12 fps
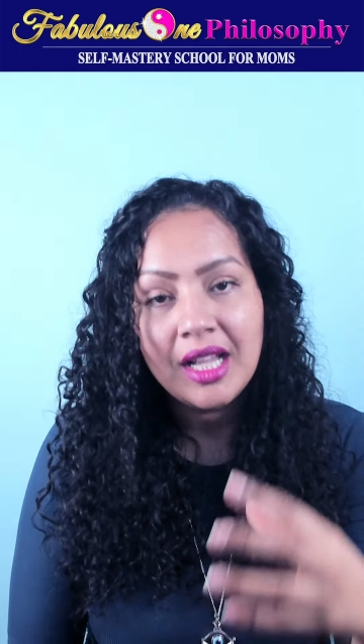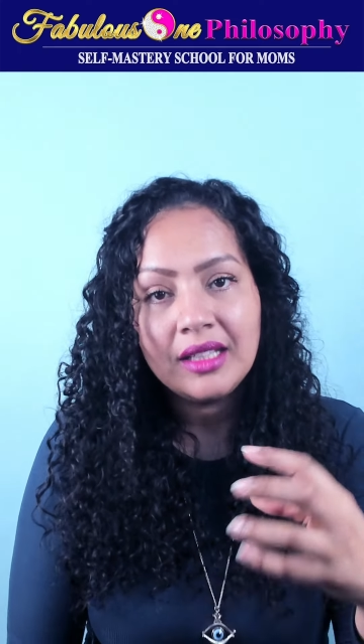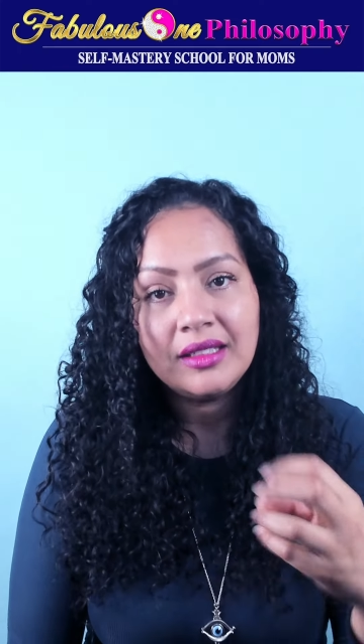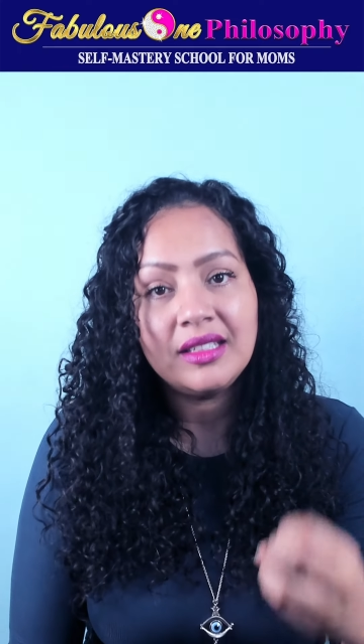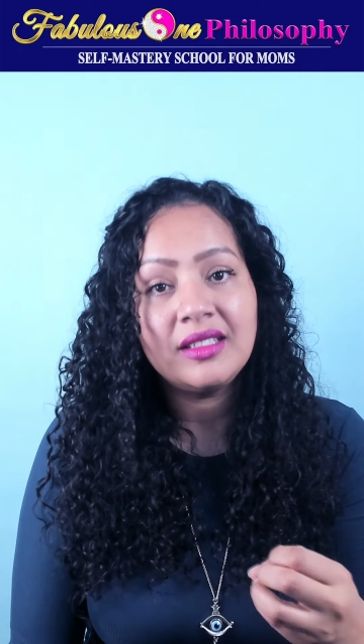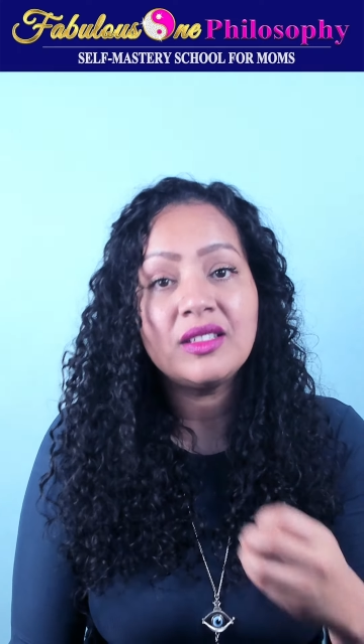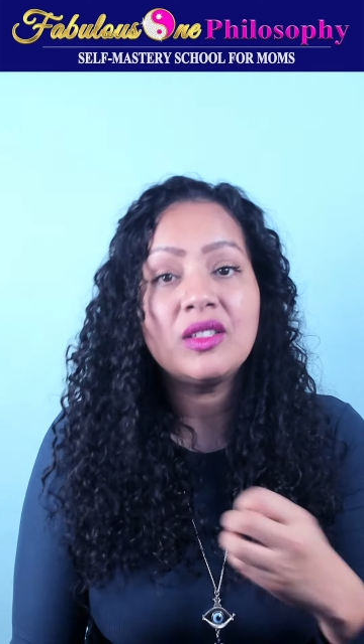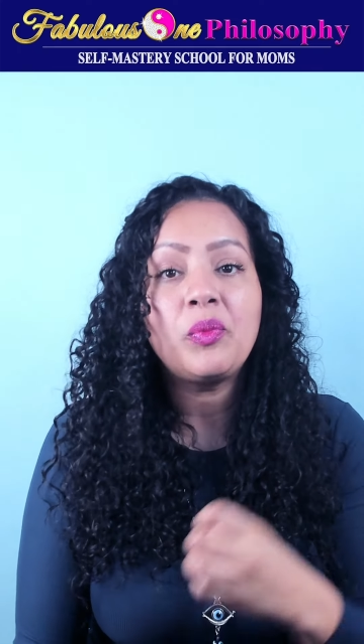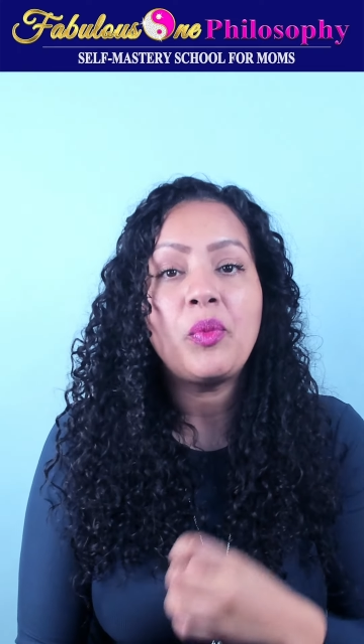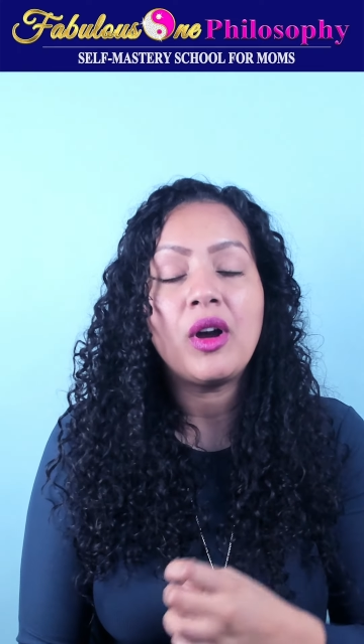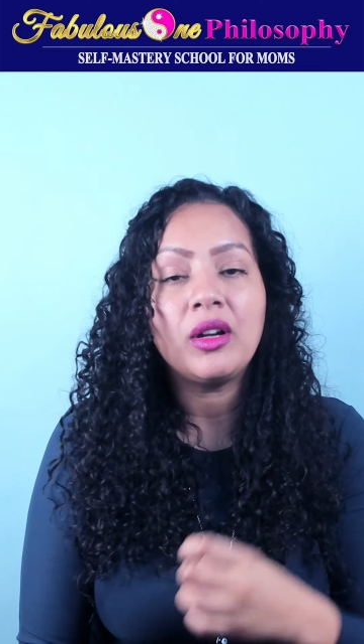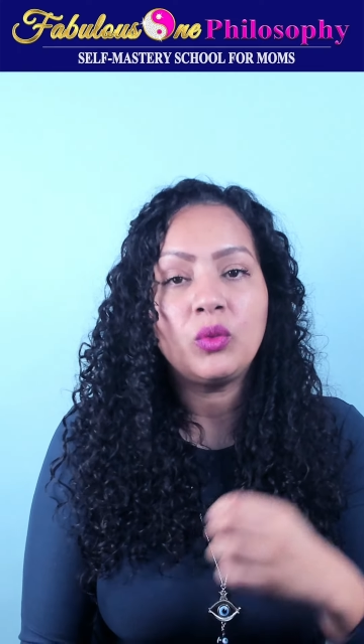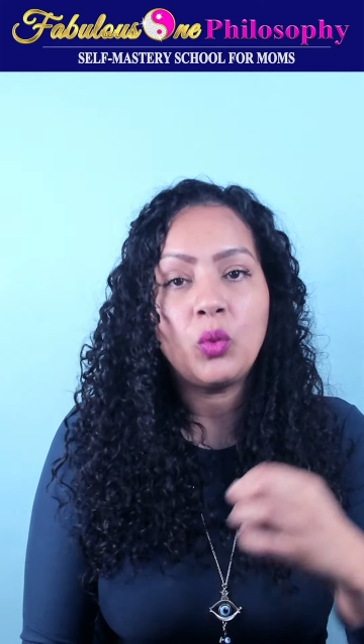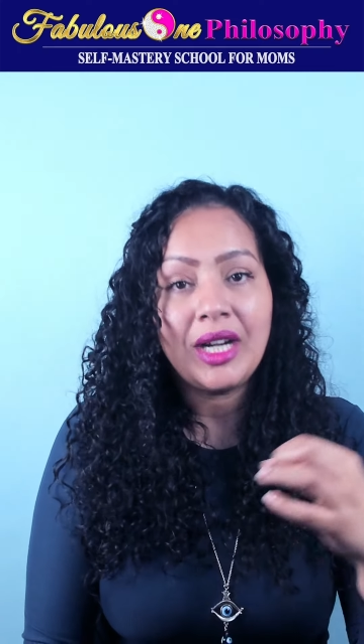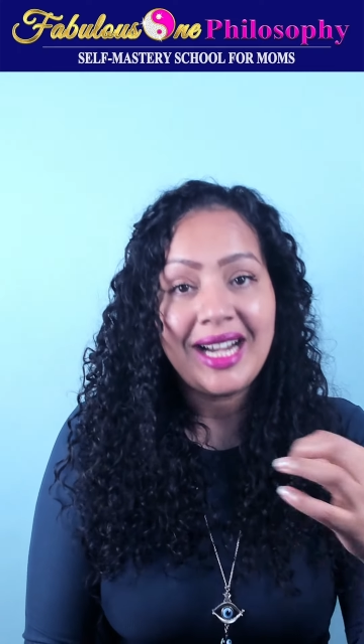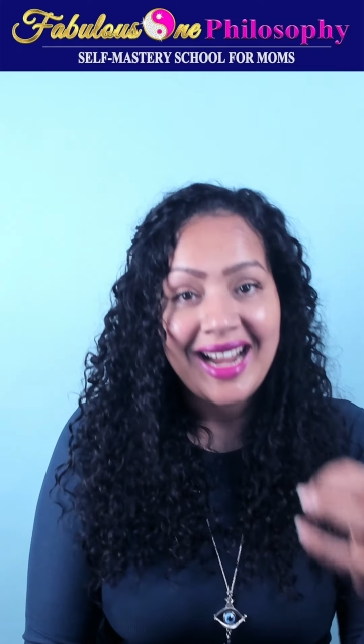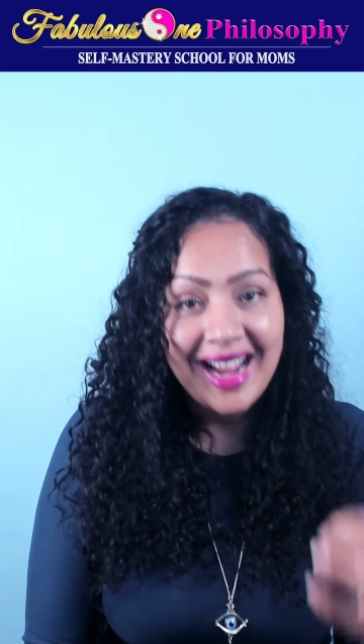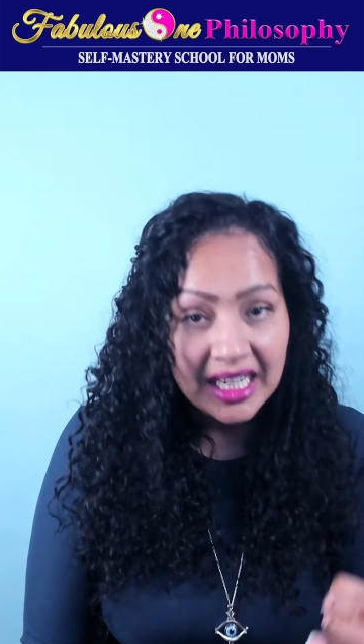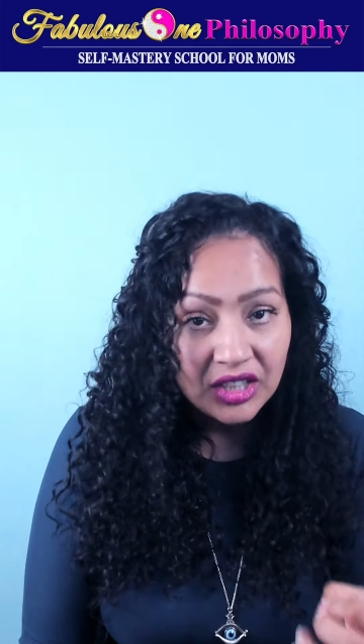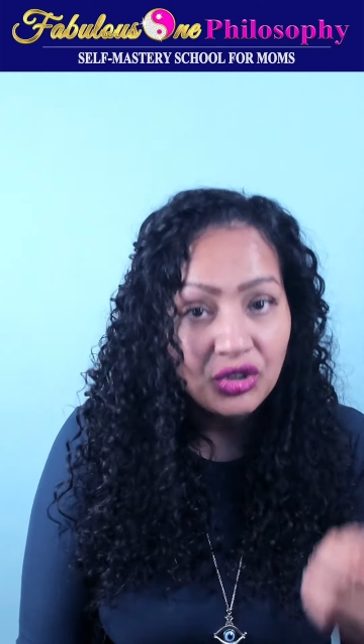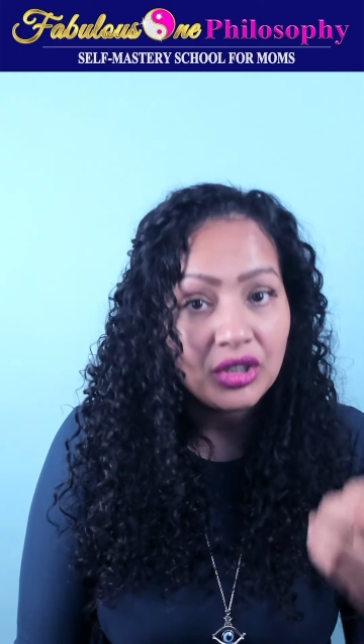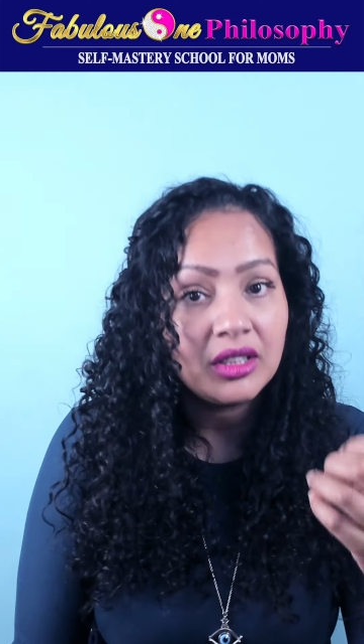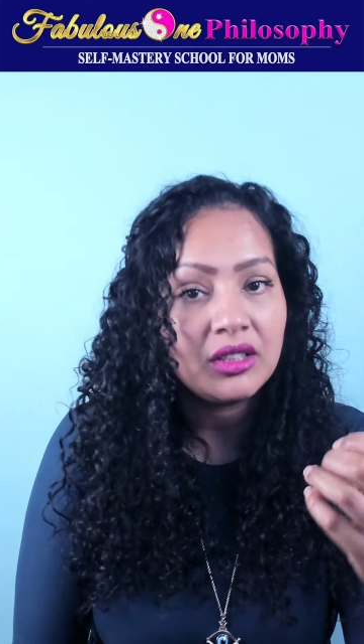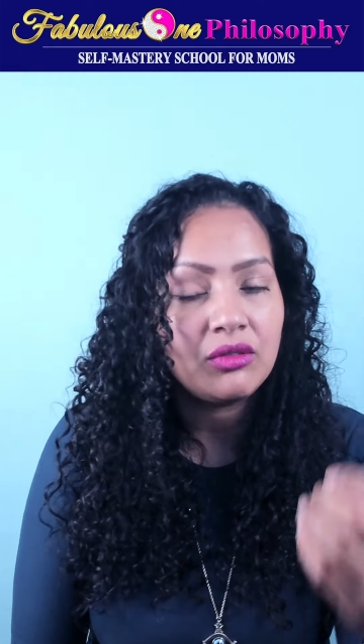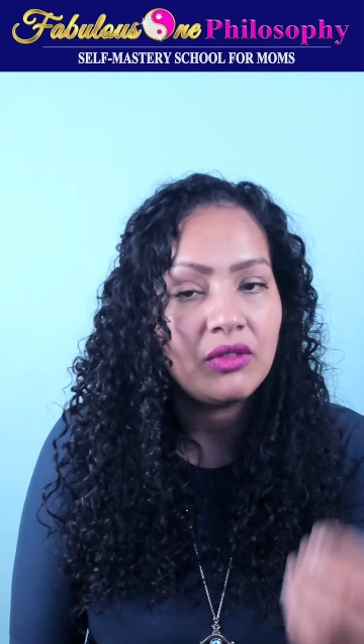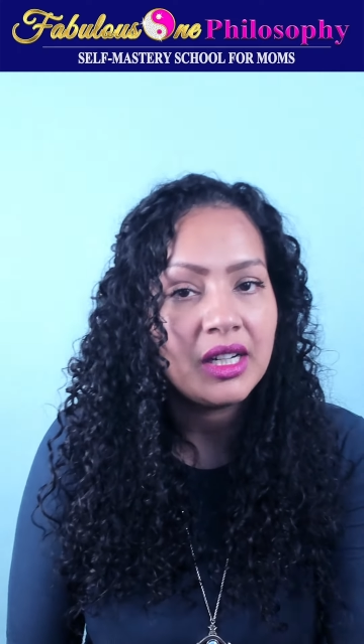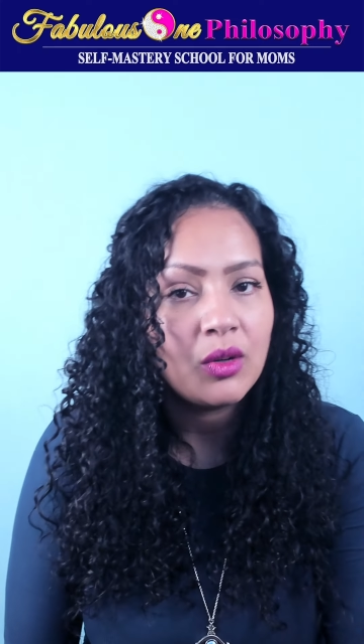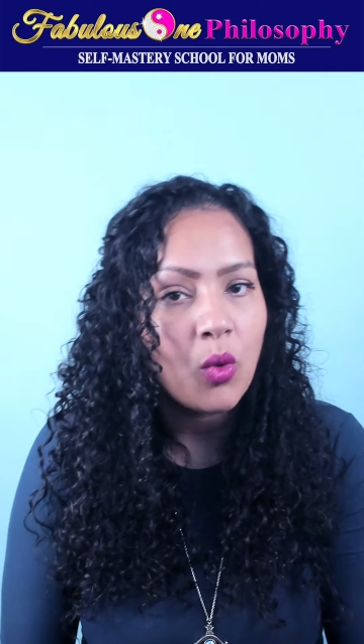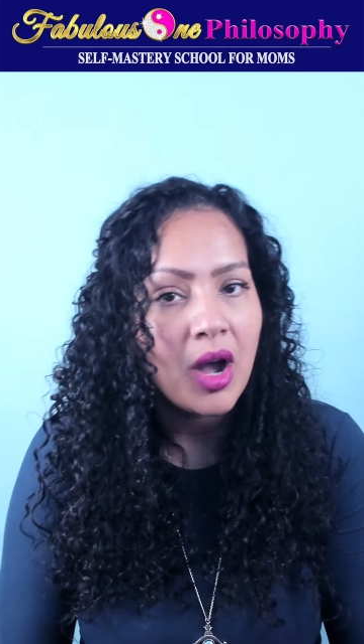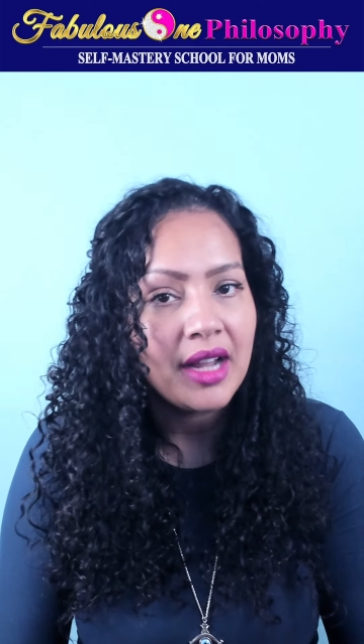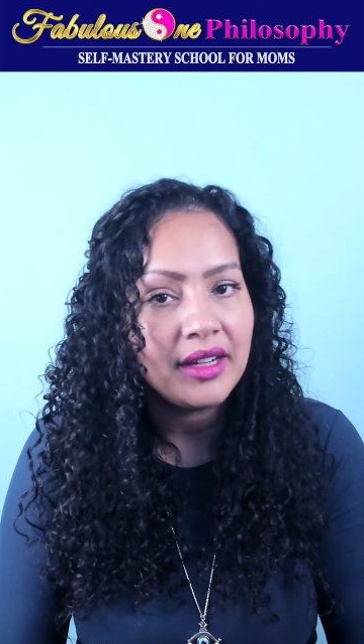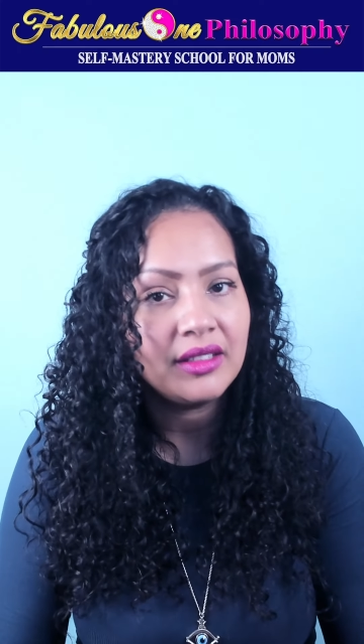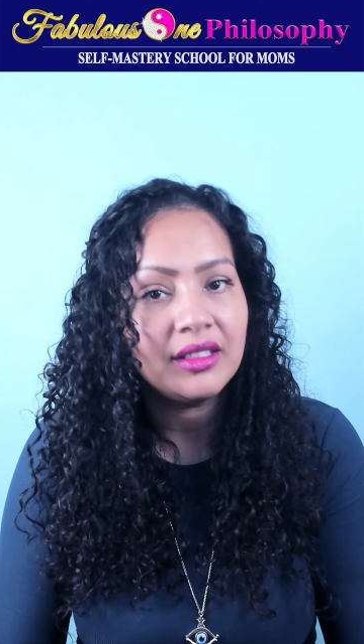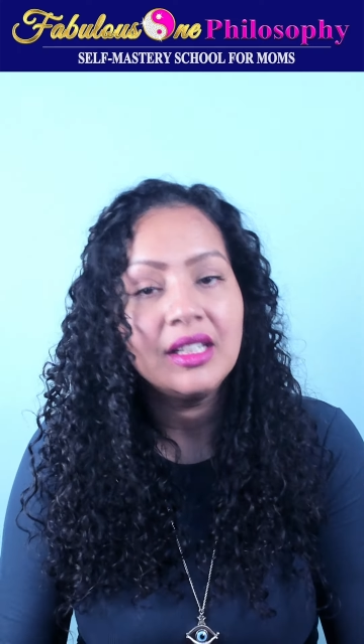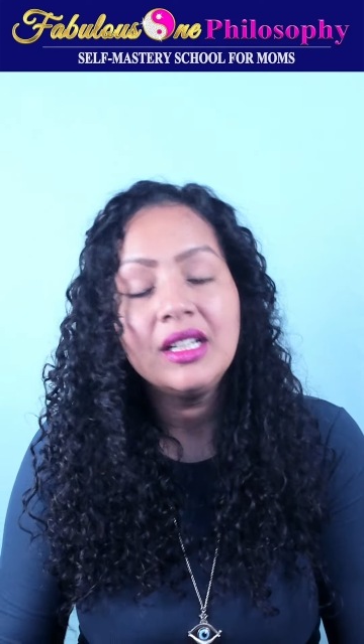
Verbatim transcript: This is the part where action is required.